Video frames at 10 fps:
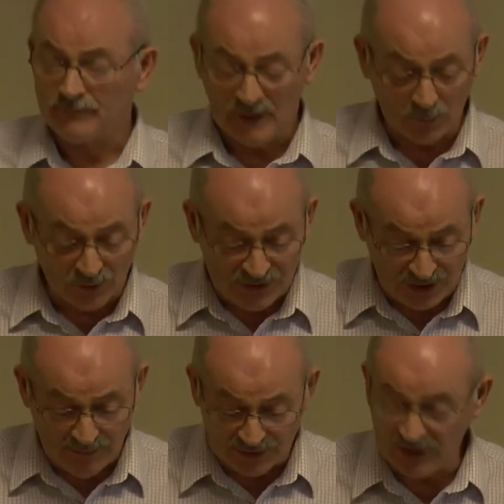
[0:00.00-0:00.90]
It would
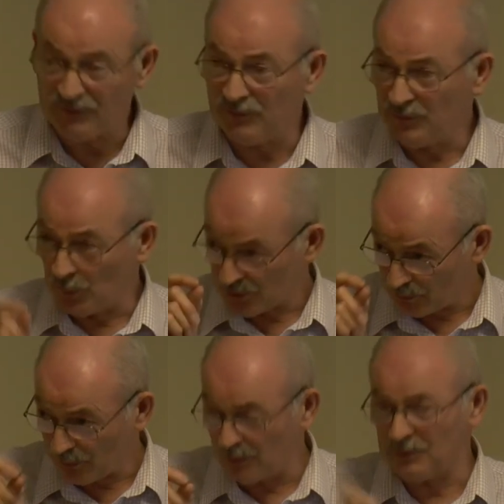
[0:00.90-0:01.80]
seem as if there was a
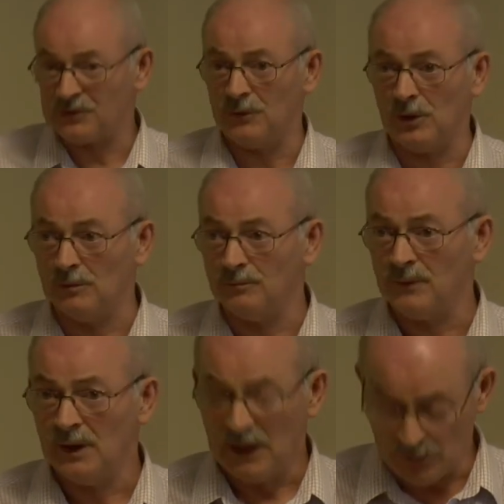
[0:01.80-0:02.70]
purpose for him.
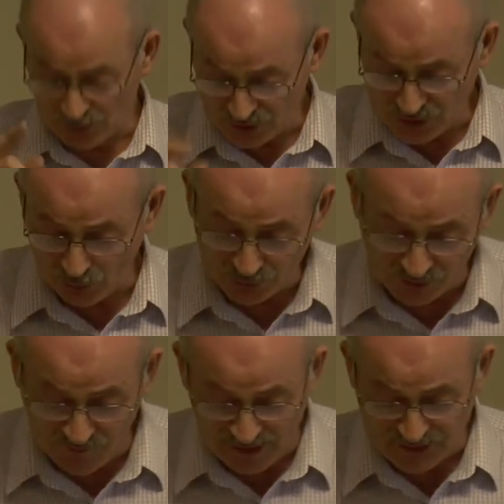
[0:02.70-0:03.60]
He was a
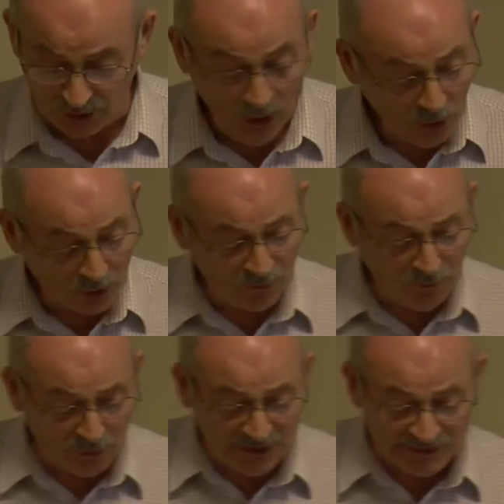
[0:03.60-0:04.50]
chosen vessel. Look at
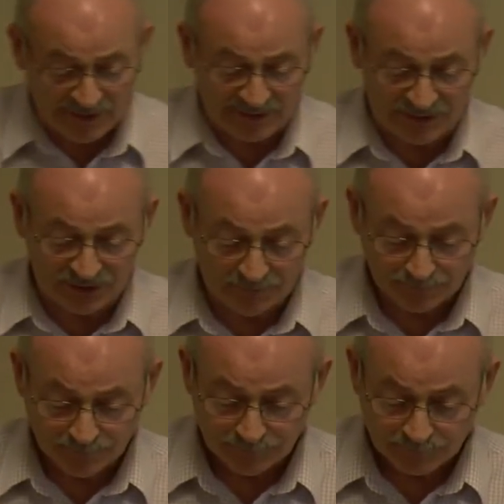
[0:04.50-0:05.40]
46.
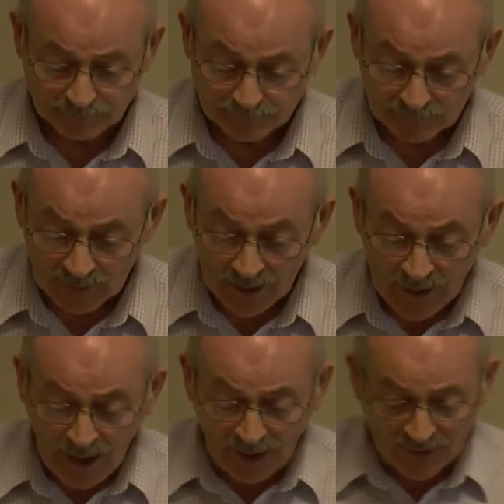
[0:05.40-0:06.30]

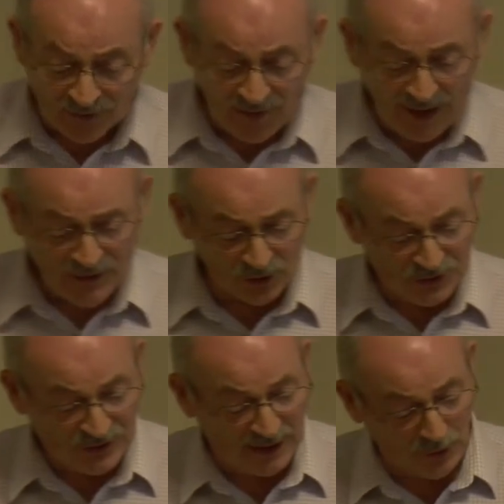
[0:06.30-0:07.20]
And Nathanael
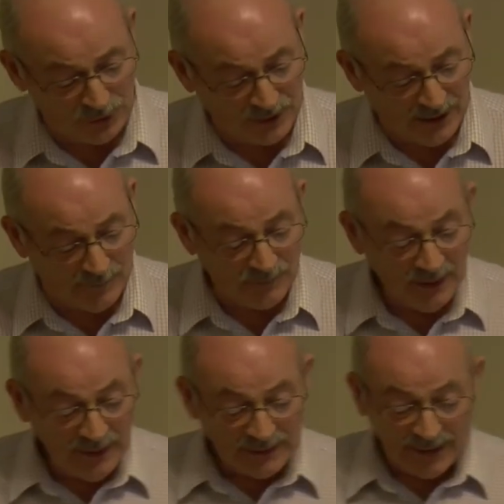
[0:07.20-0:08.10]
said unto him,
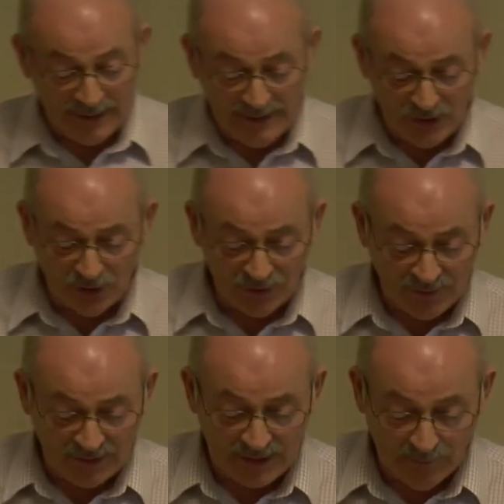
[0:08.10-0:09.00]
can any good
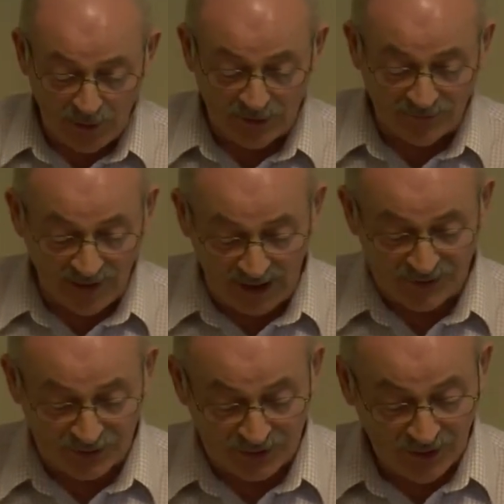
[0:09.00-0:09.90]
thing come out of
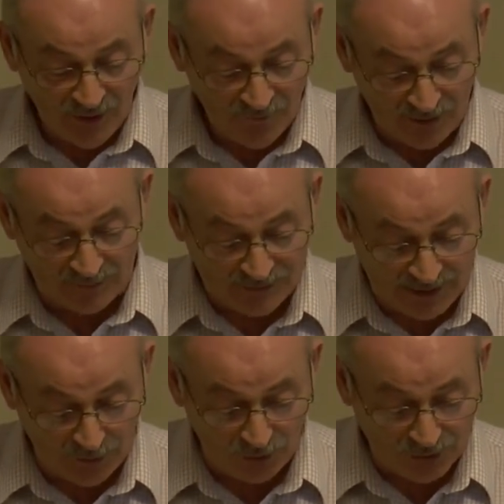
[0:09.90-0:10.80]
Nazareth? Philip
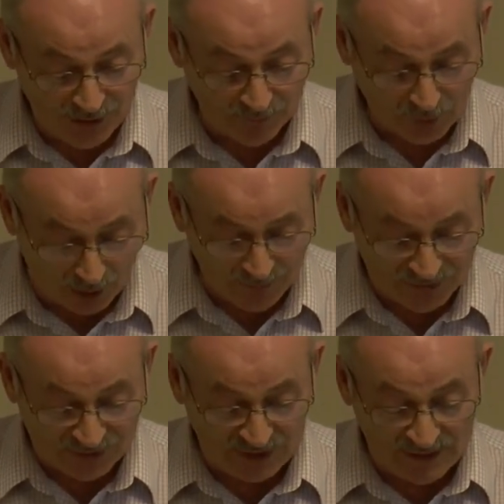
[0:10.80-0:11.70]
said unto him, come
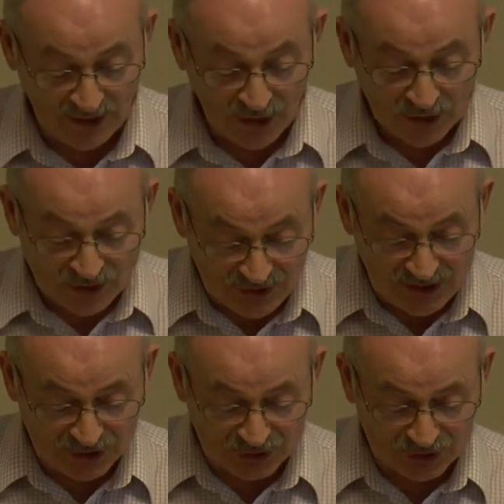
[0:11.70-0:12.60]
and see.
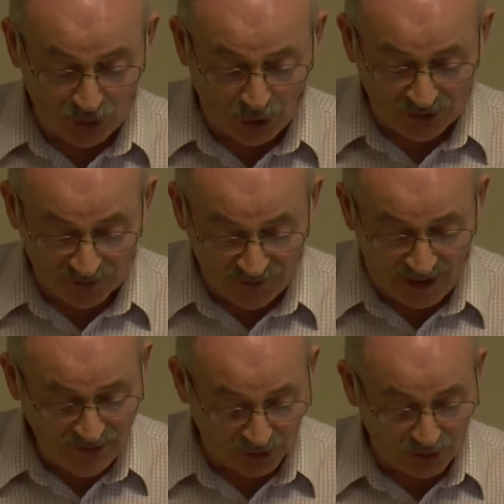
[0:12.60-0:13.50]
Jesus saw
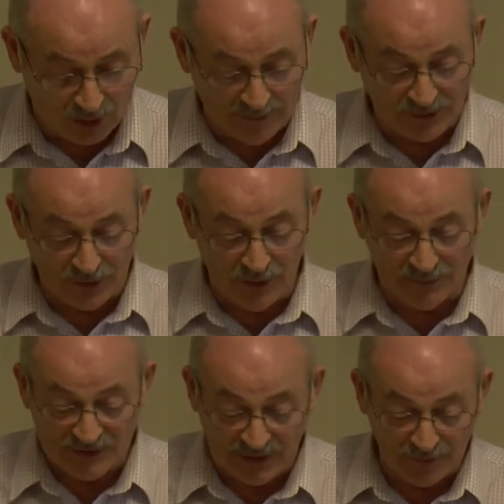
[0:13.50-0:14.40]
Nathanael coming to him
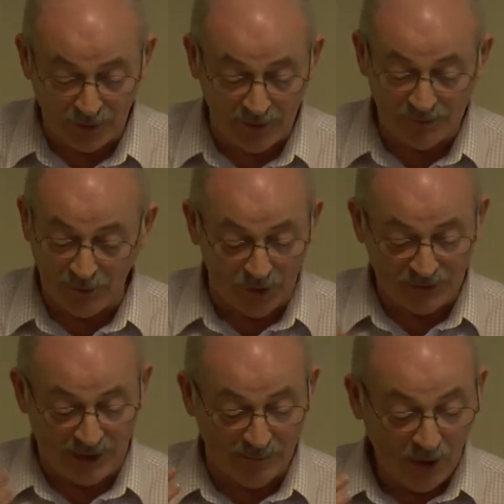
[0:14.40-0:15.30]
and said
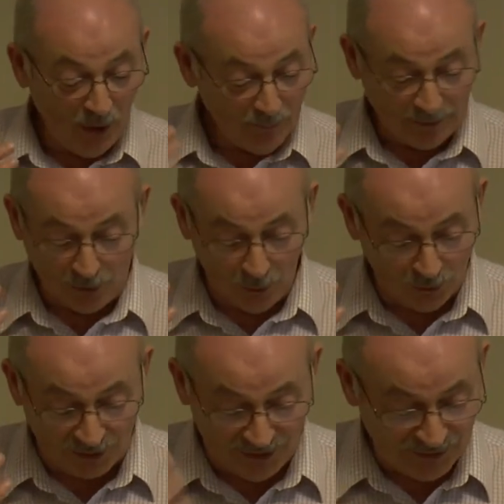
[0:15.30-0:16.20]
unto him,
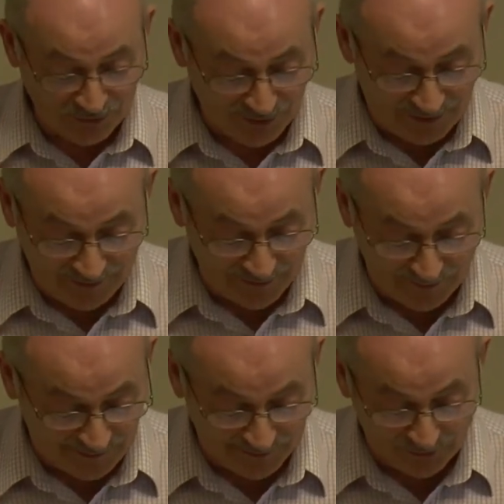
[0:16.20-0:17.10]
behold, an Israelite
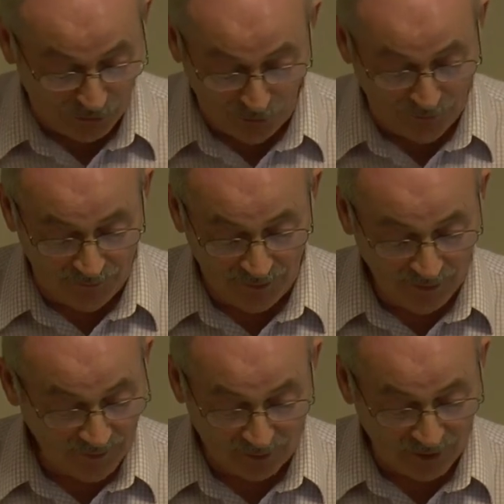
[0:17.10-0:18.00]
indeed, in whom
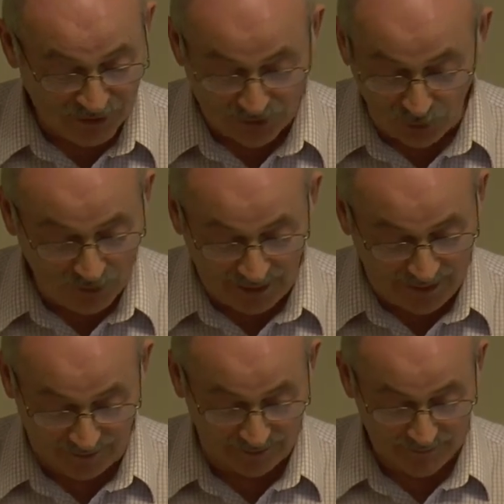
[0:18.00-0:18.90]
there is no
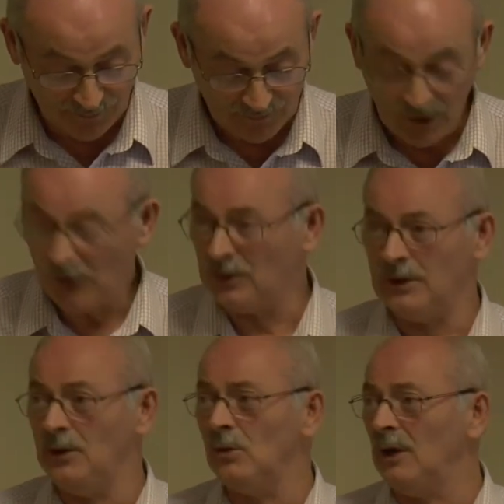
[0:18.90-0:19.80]
guile. How did
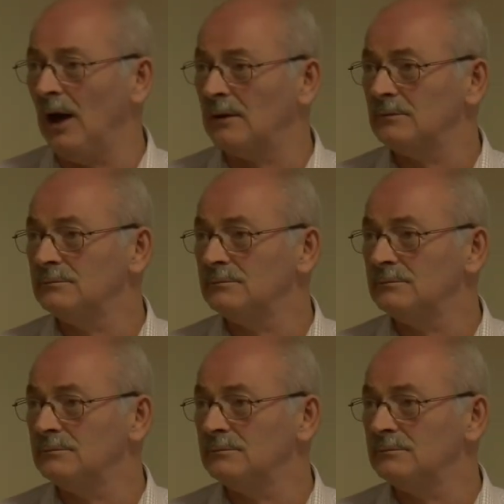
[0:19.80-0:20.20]
he know that?